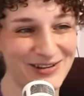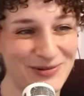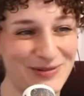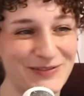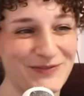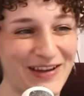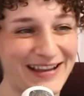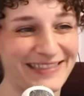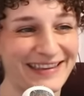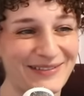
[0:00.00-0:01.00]
so you wouldn't
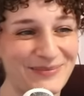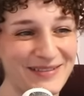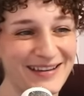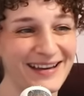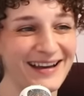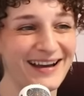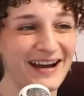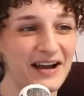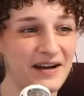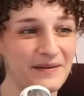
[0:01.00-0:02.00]
find them.
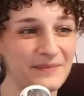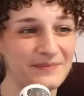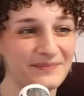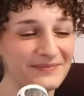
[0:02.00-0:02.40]
Um,